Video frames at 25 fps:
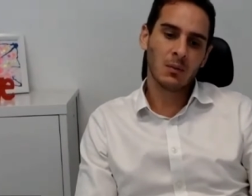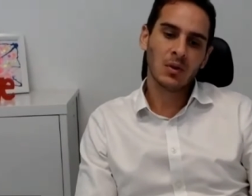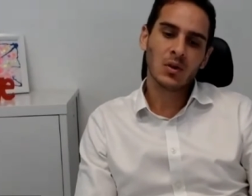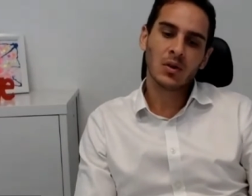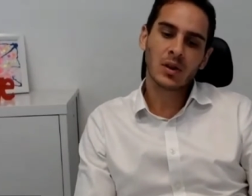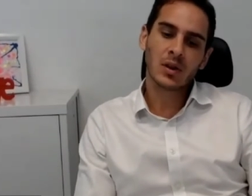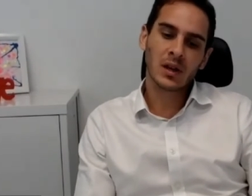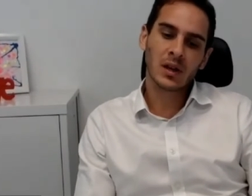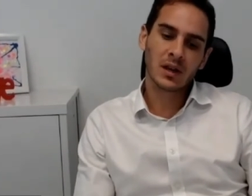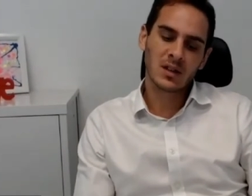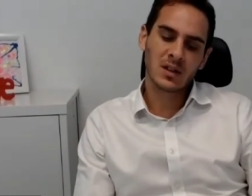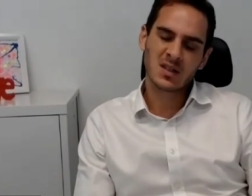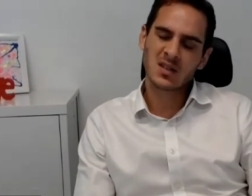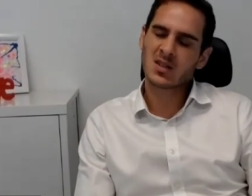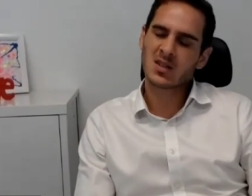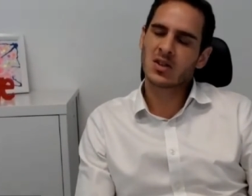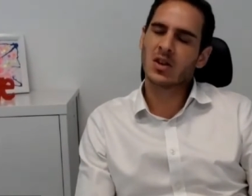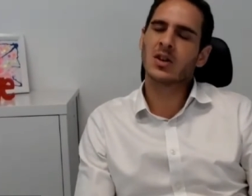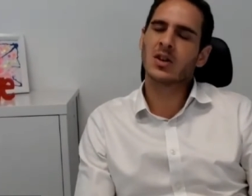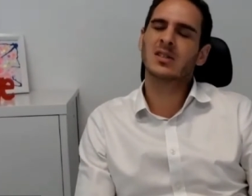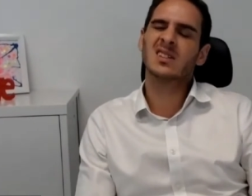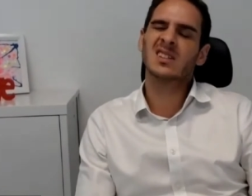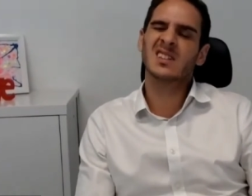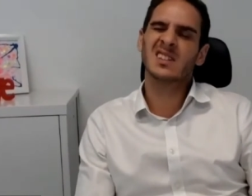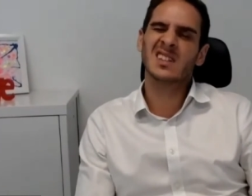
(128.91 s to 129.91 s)
Looking at
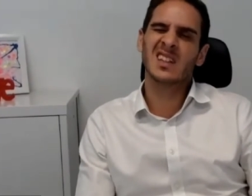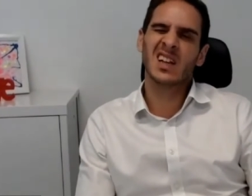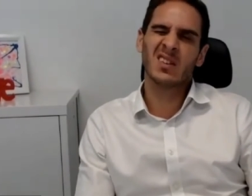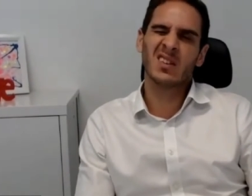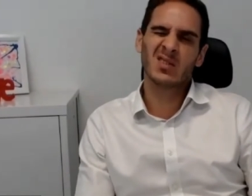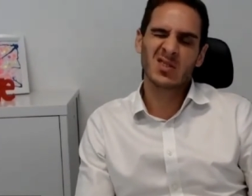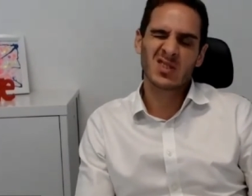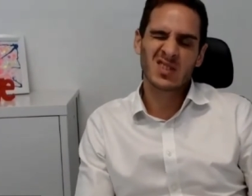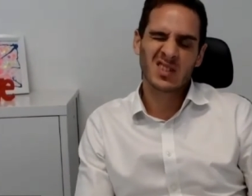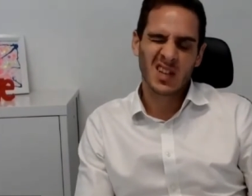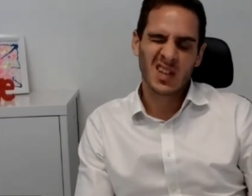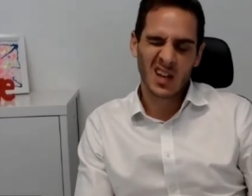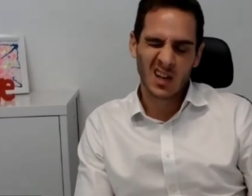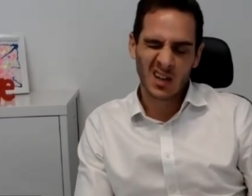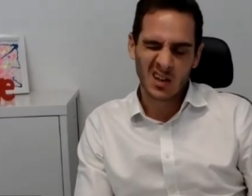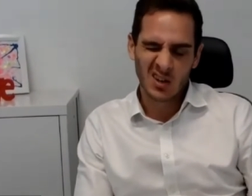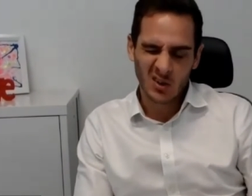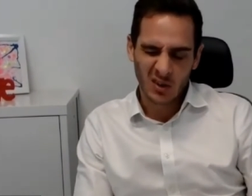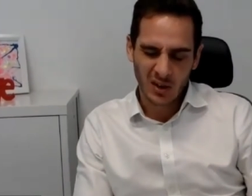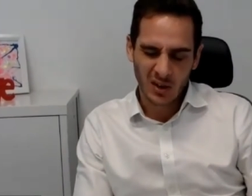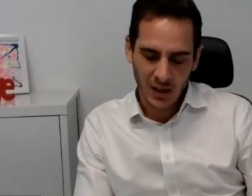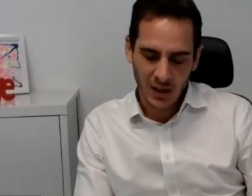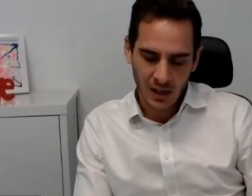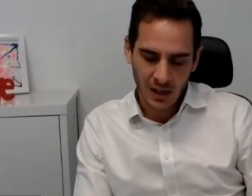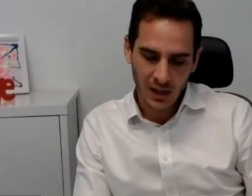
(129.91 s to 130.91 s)
certain levels, they're
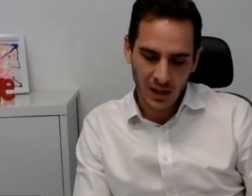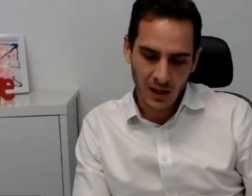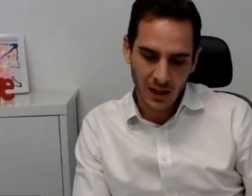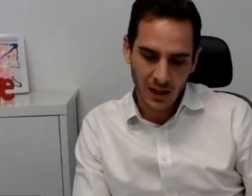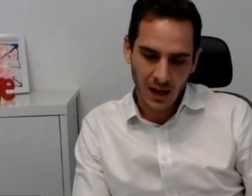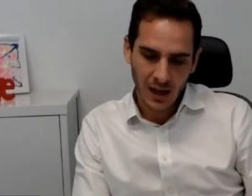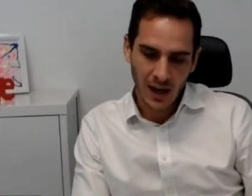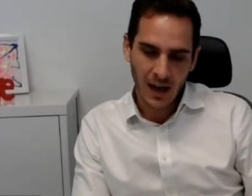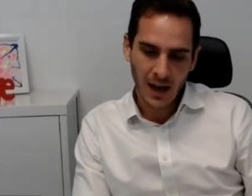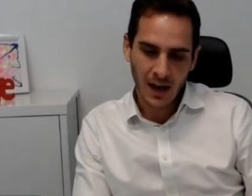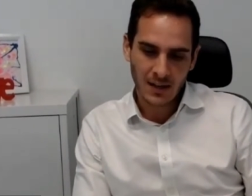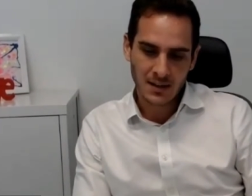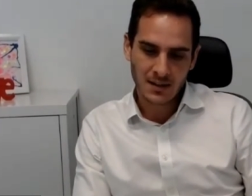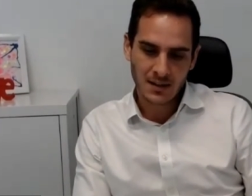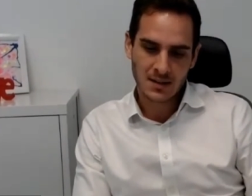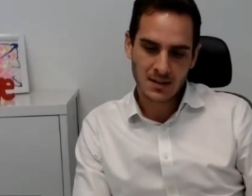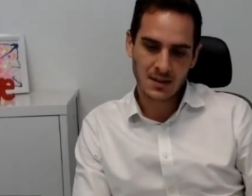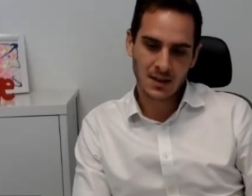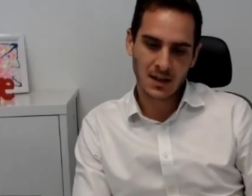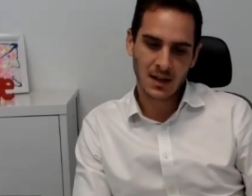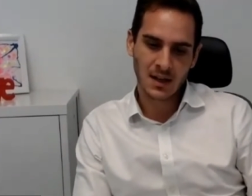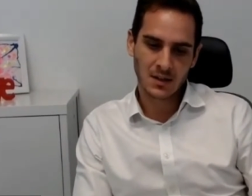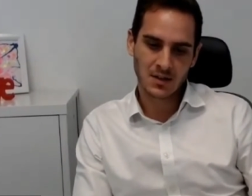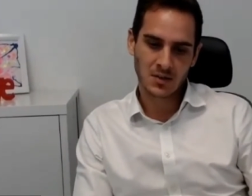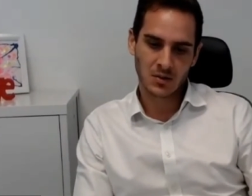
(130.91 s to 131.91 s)
looking at
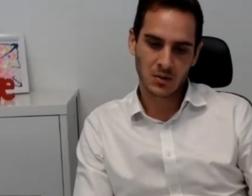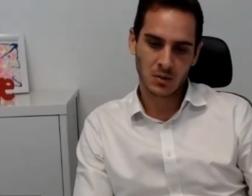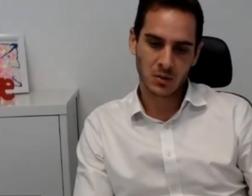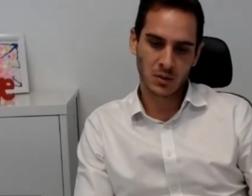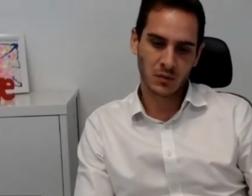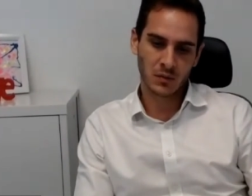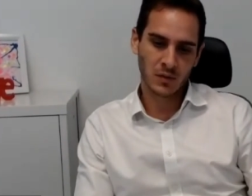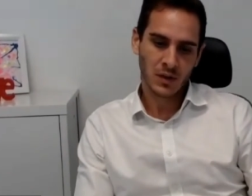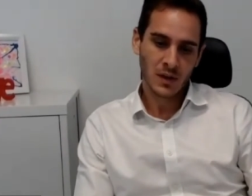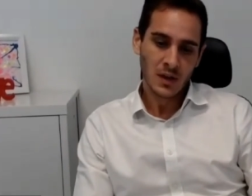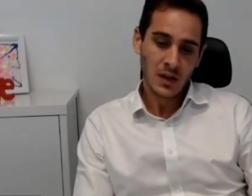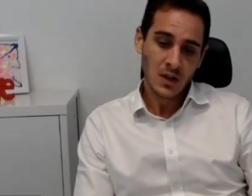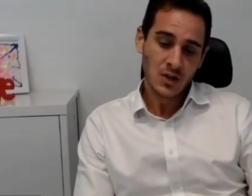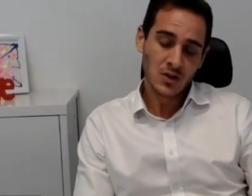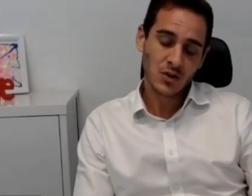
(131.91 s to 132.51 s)
sort of